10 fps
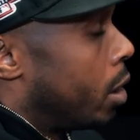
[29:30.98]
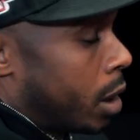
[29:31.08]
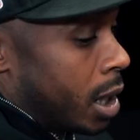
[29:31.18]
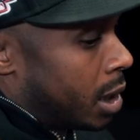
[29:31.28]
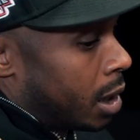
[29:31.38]

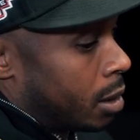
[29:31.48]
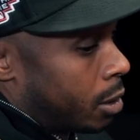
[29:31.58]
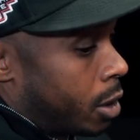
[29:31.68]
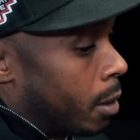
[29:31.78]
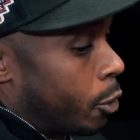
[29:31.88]
because it's
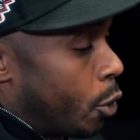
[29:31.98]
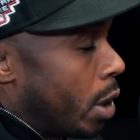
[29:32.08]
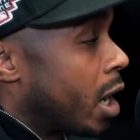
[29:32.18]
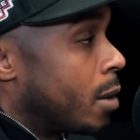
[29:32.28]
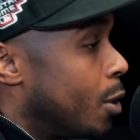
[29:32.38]

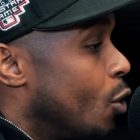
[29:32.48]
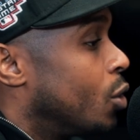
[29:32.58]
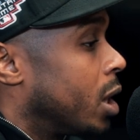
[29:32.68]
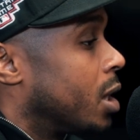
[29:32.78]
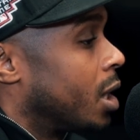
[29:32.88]
creating
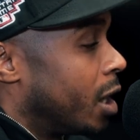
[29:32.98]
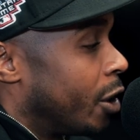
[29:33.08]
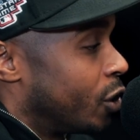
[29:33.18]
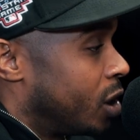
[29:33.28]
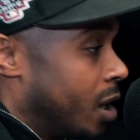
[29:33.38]
music is an
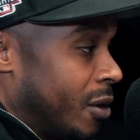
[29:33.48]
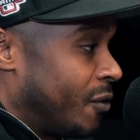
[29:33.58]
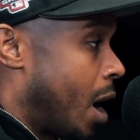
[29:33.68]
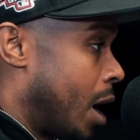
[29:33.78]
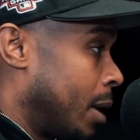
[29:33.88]
energy and a
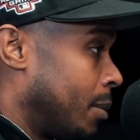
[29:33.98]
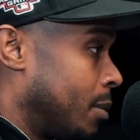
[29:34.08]
vibe.